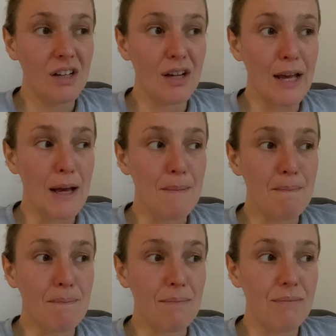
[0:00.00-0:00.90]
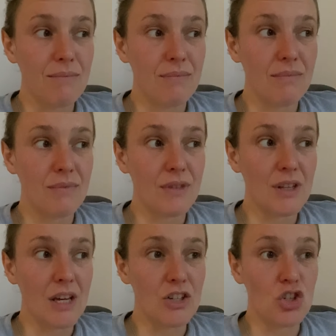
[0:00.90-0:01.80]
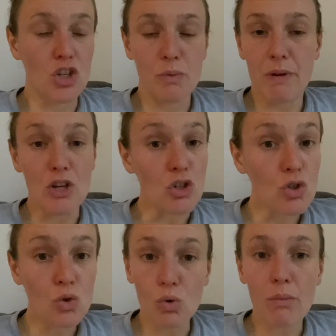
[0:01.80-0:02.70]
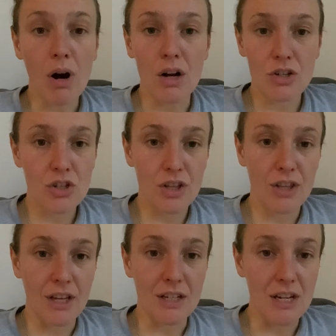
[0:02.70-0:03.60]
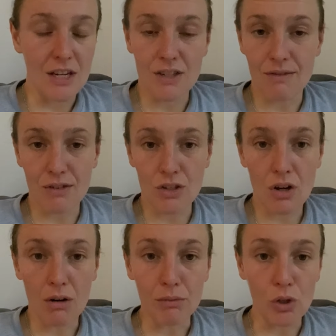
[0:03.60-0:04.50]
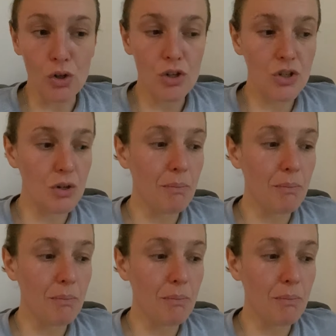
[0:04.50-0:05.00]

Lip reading: it's just been so much that the adhesive has come loose.